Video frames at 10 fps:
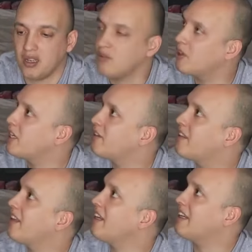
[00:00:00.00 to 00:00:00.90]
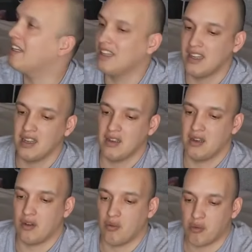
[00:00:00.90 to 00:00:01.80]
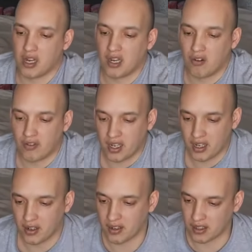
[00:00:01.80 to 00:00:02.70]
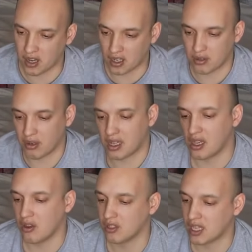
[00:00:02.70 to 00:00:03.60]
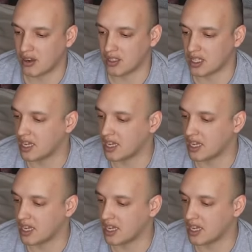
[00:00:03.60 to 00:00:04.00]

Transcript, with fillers: What do you think? Now we'll bring it over here and talk to it close. How does that